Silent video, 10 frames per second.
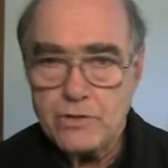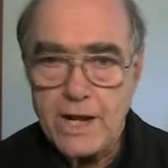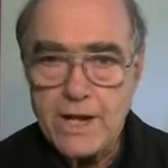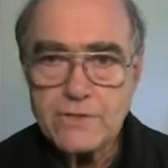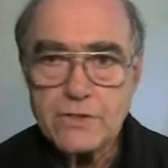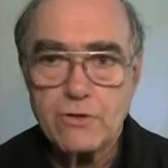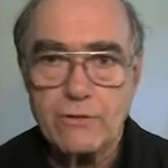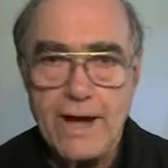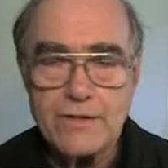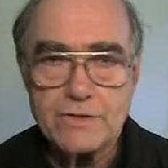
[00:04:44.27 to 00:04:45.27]
Jesus
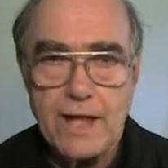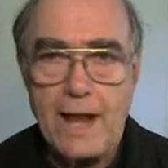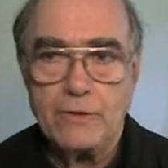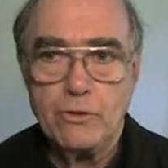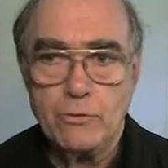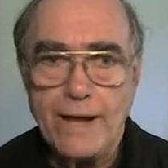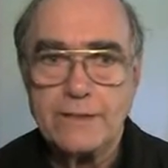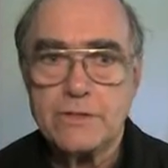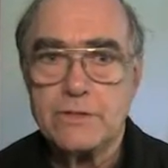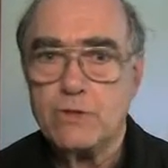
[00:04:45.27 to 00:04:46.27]
Christ and the
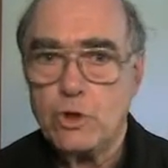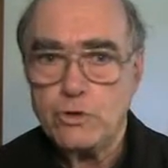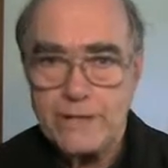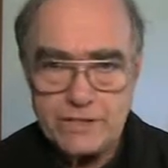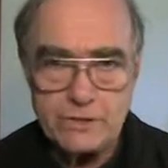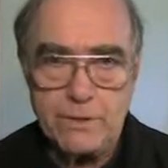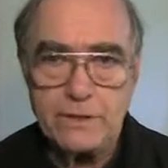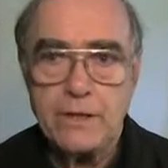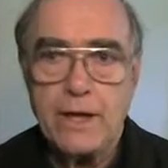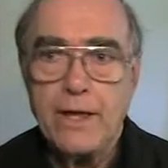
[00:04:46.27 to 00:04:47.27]
writers of the New
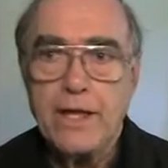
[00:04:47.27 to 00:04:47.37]
Testament